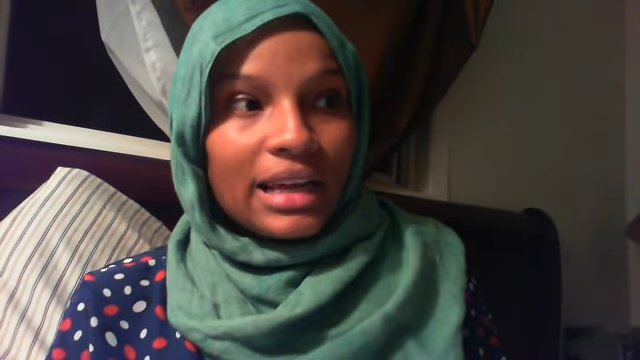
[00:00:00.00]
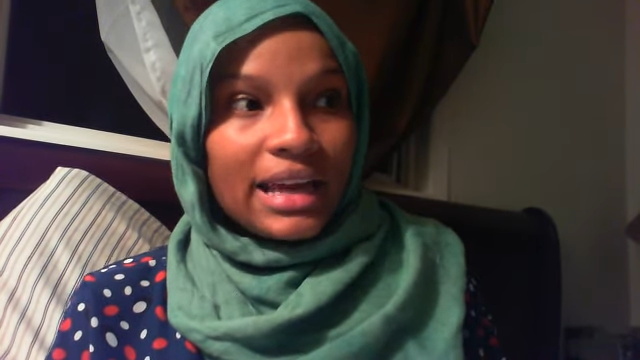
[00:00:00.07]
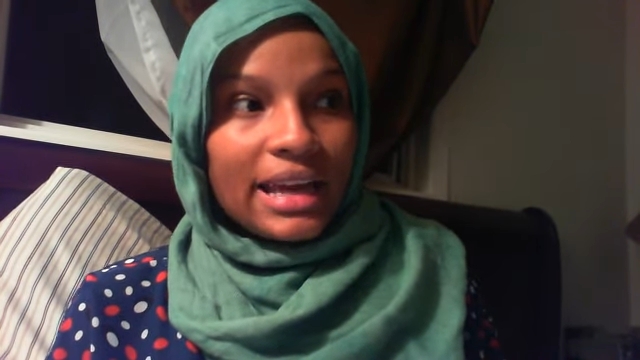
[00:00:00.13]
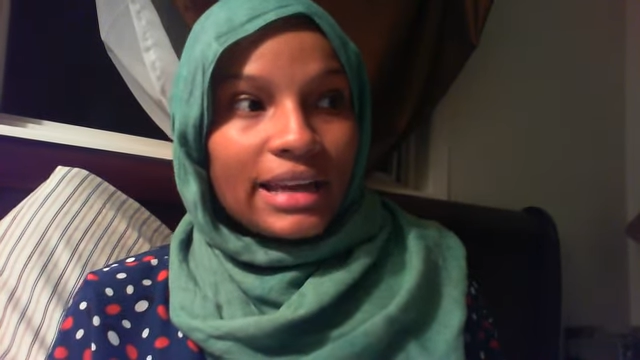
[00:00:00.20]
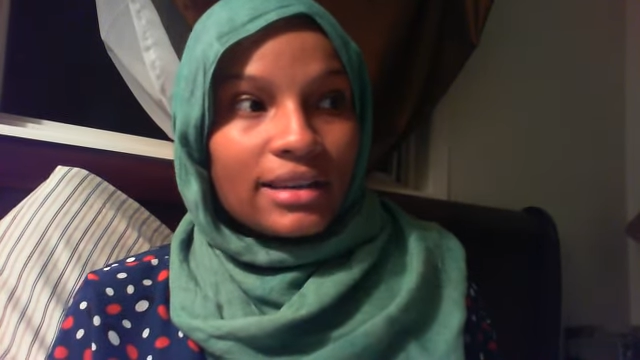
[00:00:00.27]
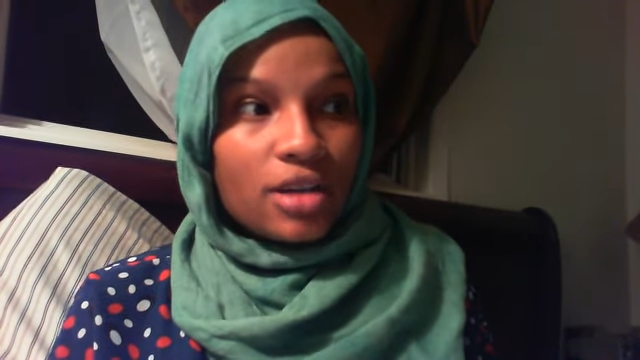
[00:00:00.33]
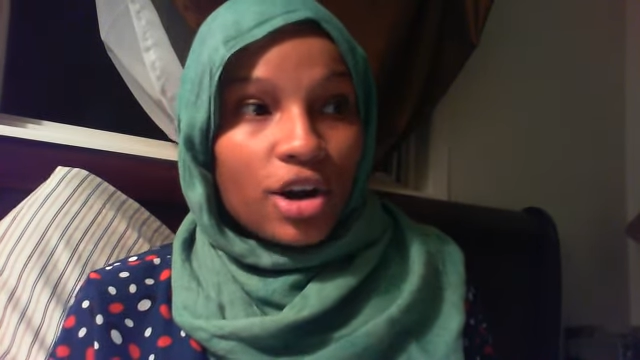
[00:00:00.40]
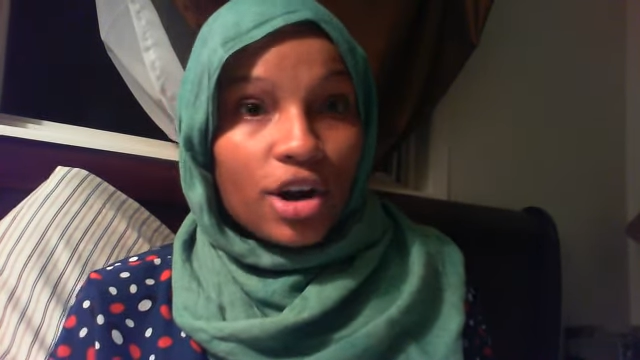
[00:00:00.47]

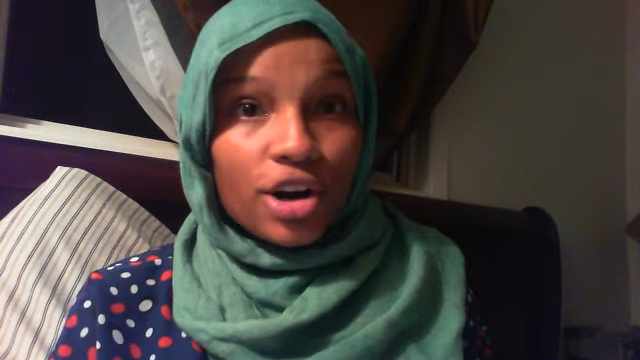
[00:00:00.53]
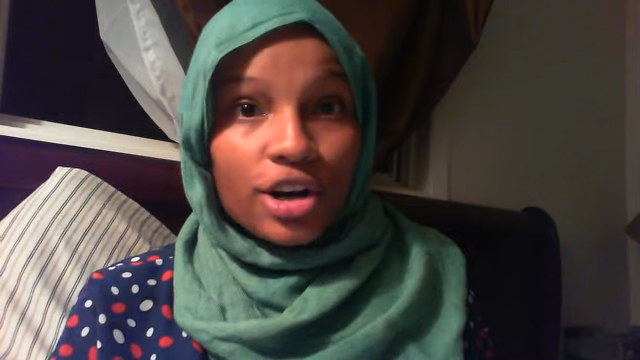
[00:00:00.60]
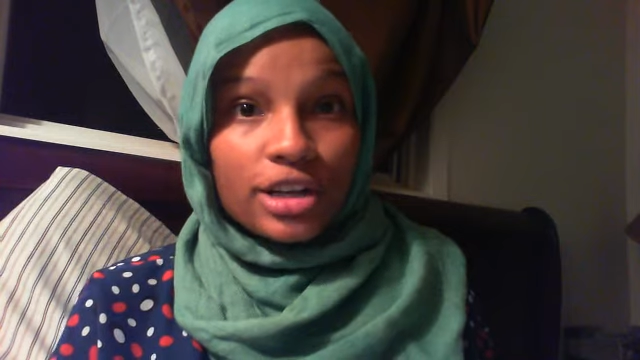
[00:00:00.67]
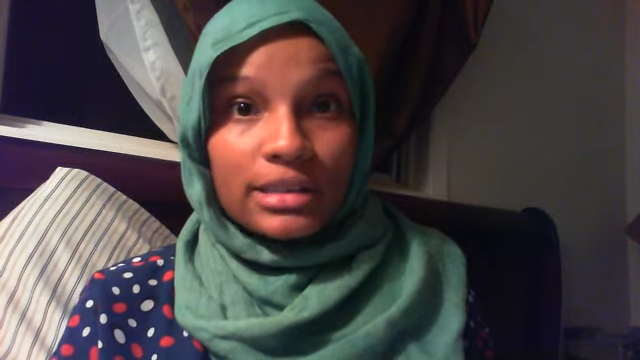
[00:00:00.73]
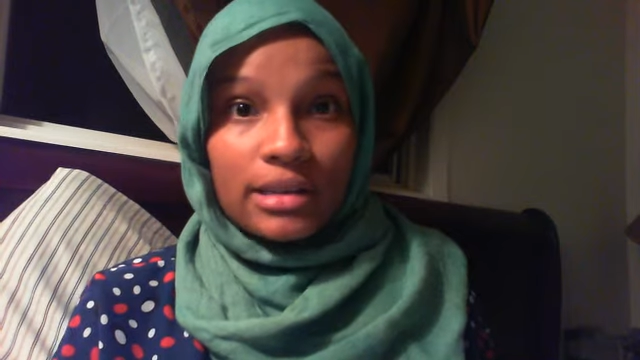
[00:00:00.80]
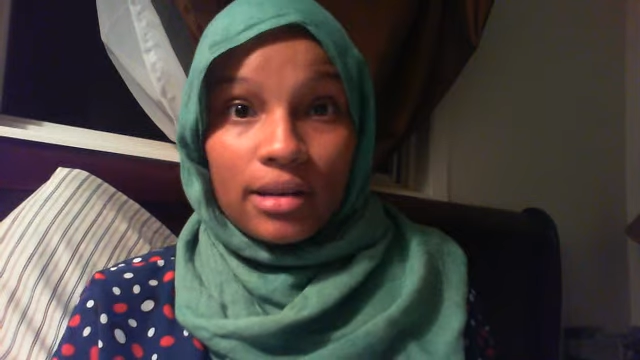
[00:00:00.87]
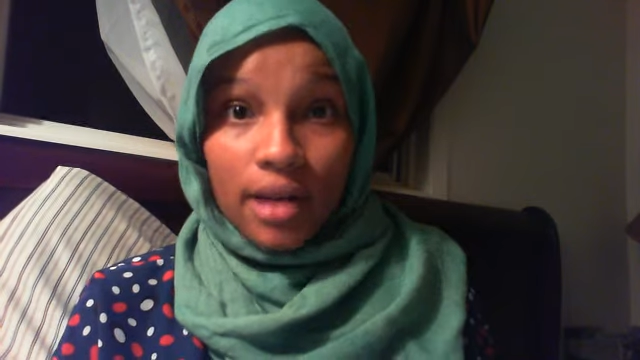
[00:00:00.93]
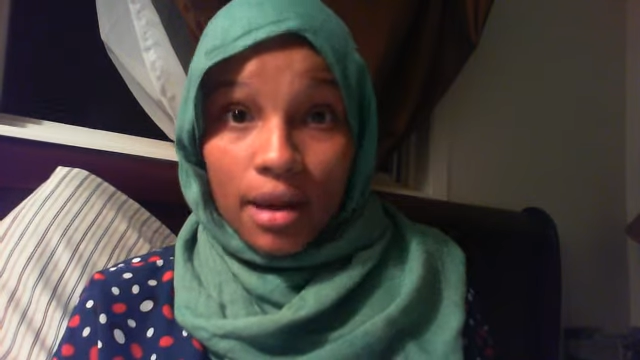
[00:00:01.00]
It
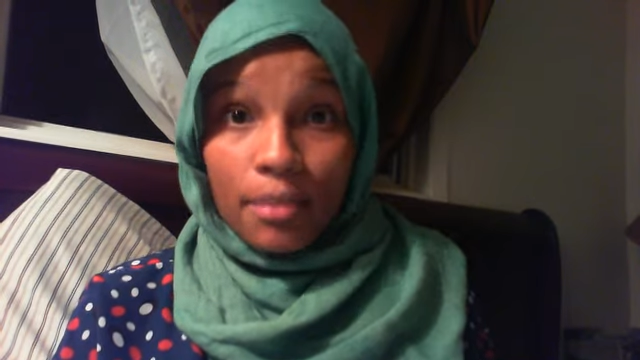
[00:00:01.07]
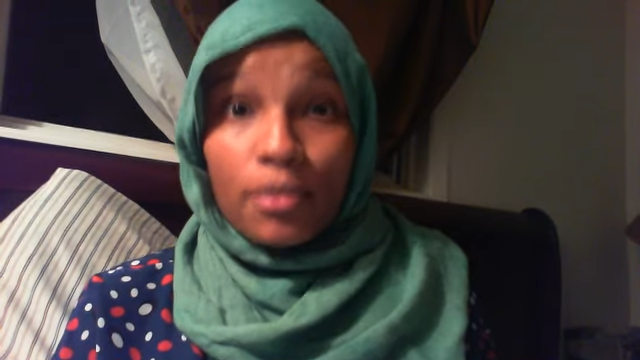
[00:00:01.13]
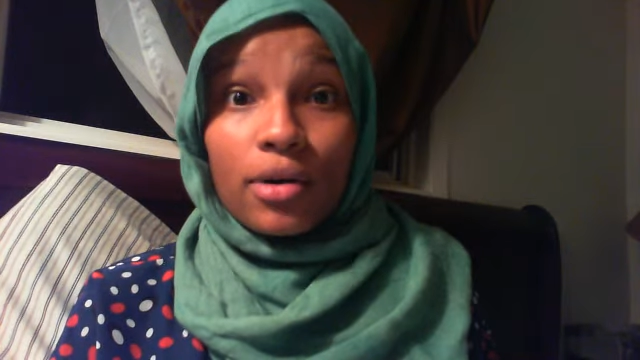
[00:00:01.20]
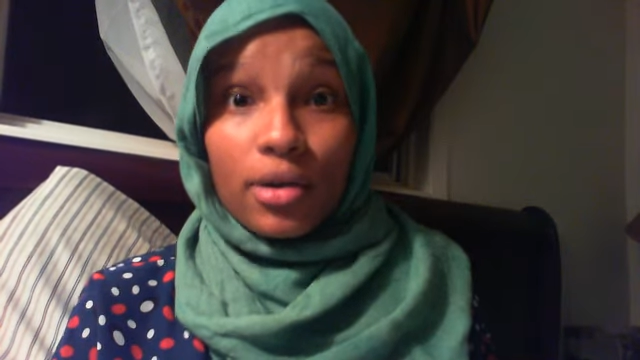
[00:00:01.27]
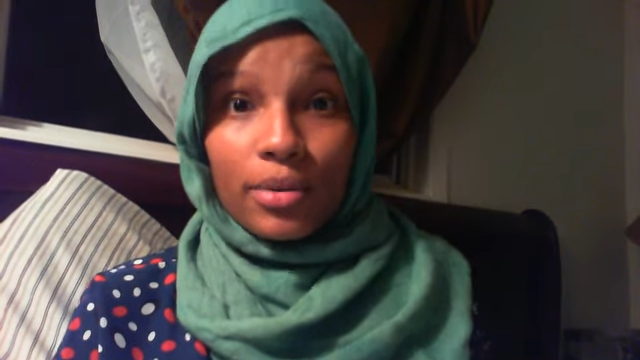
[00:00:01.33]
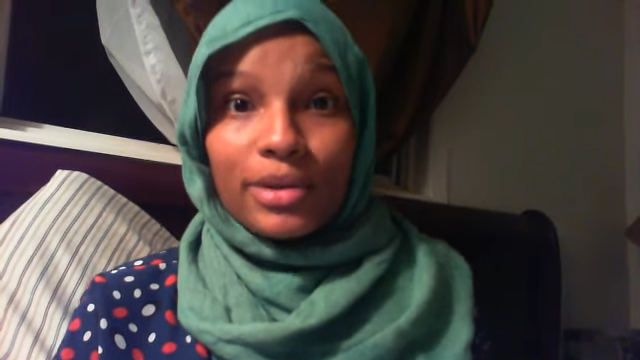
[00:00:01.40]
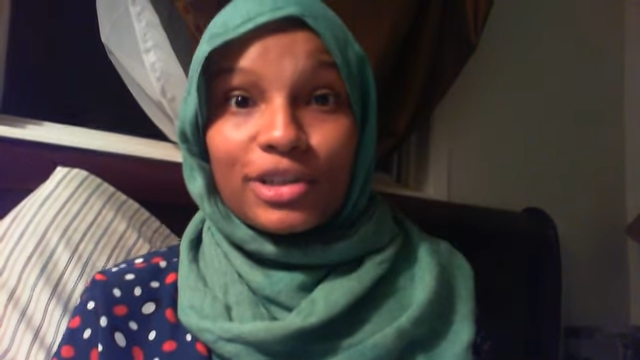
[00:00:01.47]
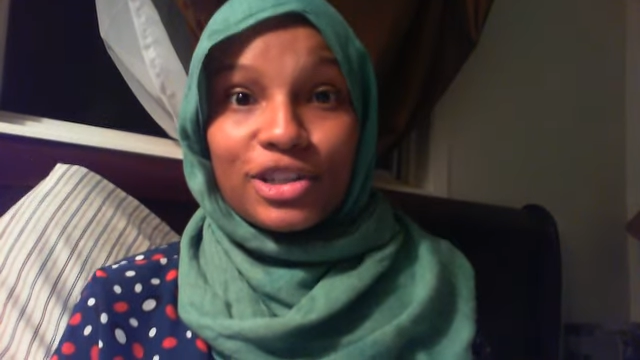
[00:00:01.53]
hurts a lot
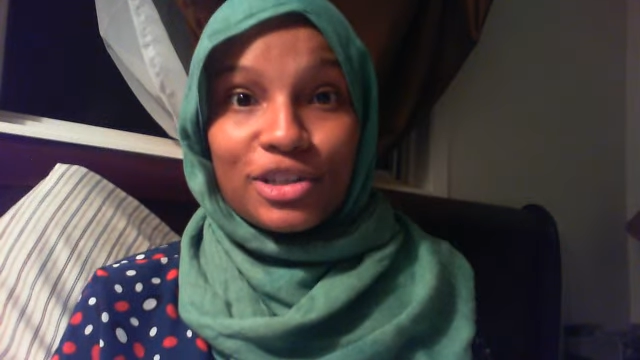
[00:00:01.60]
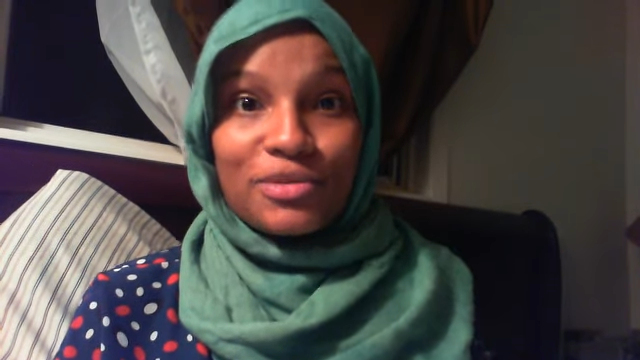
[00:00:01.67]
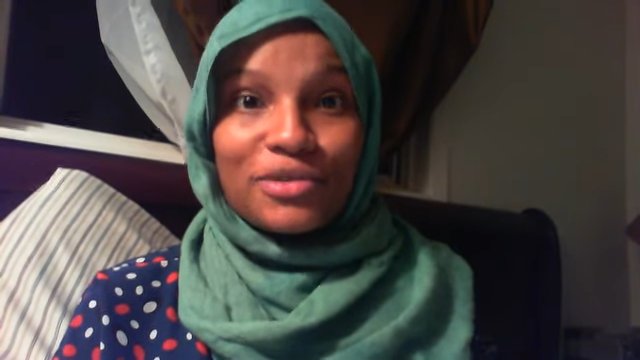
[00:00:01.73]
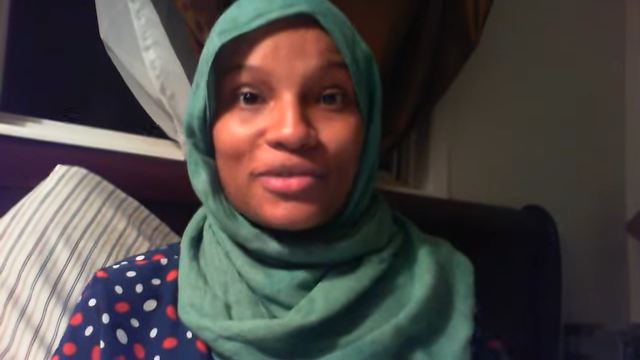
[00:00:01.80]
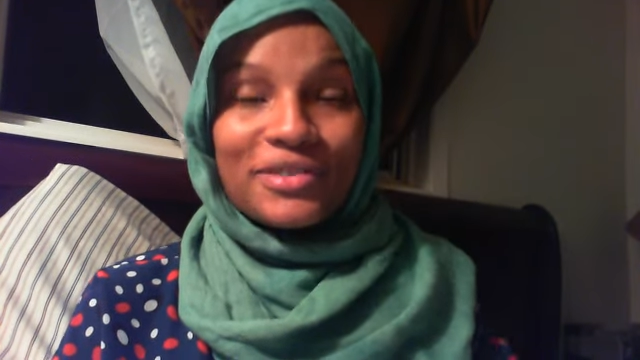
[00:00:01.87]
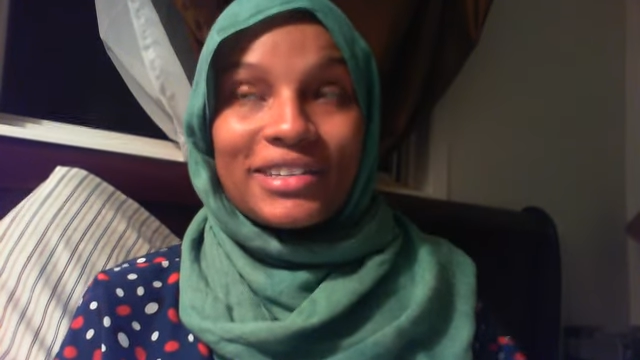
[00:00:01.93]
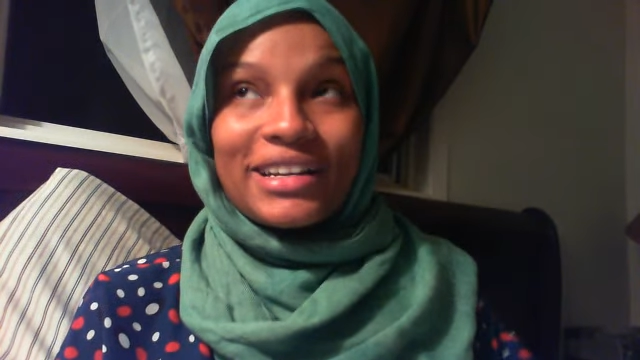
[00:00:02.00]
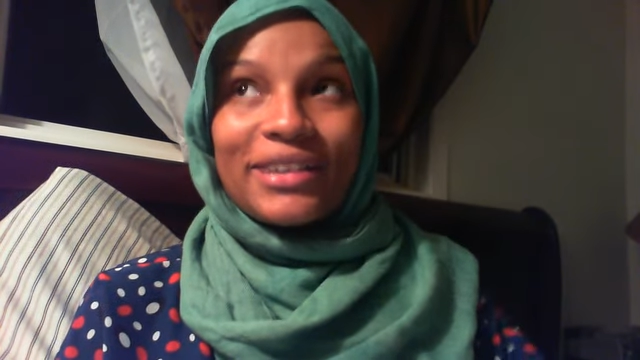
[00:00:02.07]
more when she
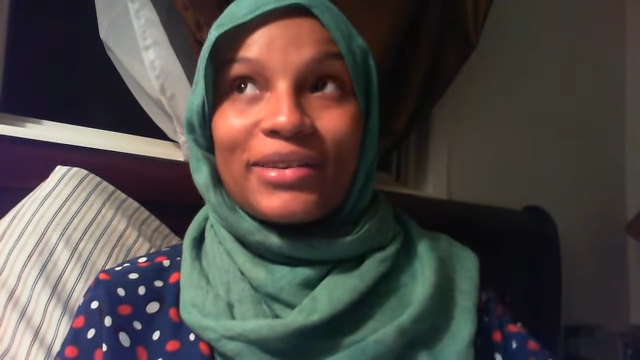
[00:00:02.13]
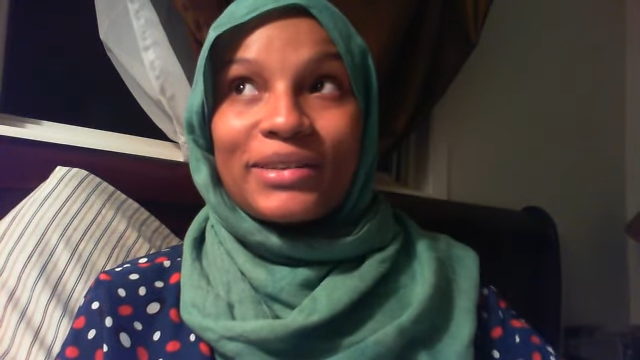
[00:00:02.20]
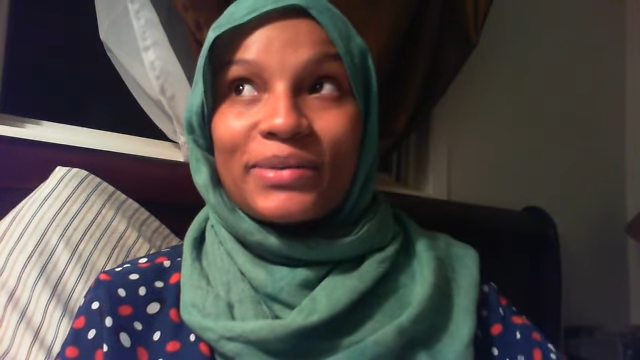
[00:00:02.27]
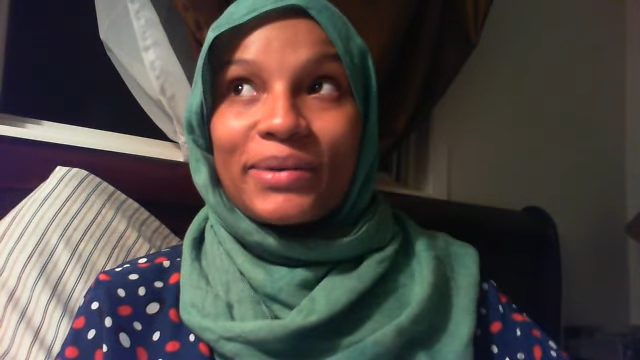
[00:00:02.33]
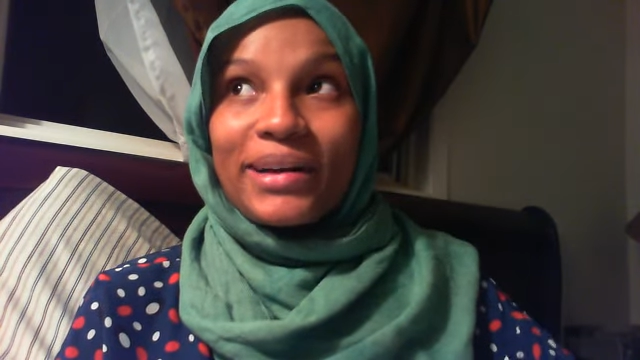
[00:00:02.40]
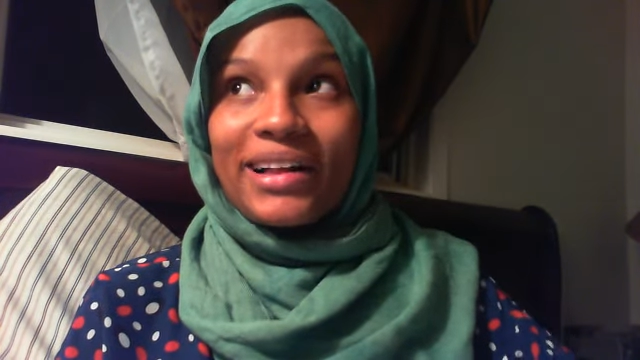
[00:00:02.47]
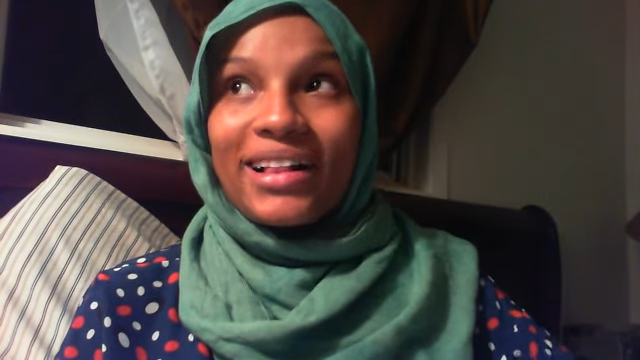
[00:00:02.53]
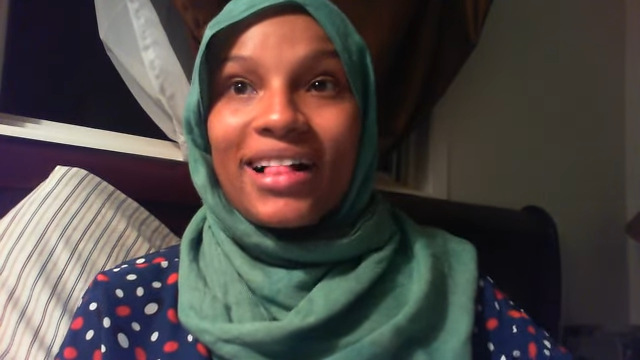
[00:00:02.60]
moves now as
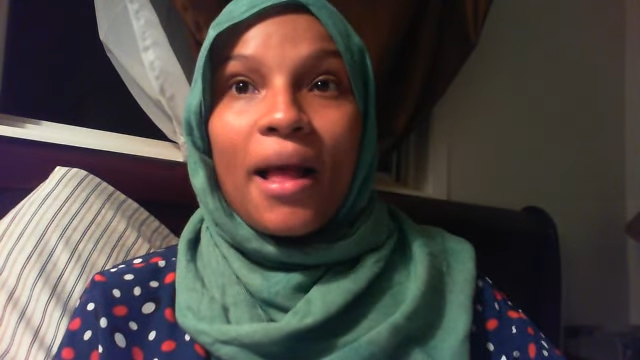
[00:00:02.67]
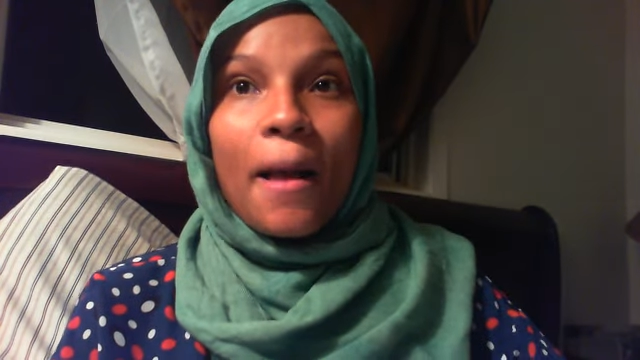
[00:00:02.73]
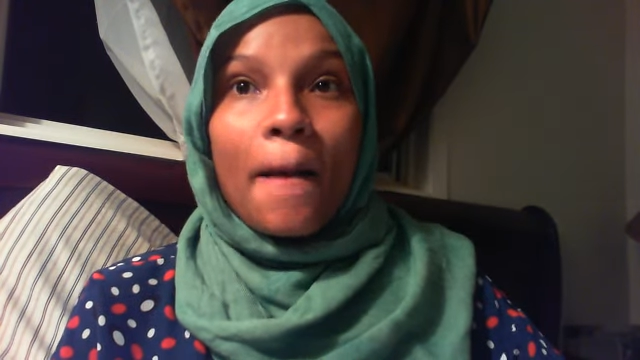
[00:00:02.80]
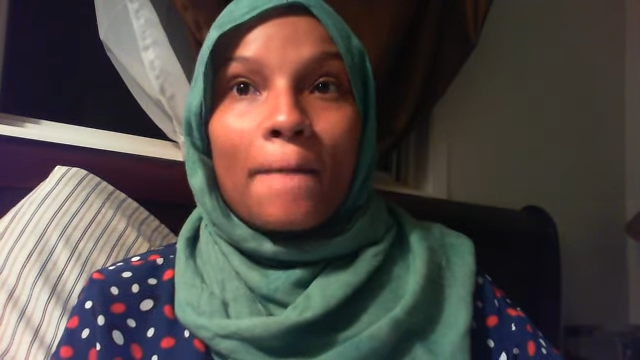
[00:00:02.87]
well,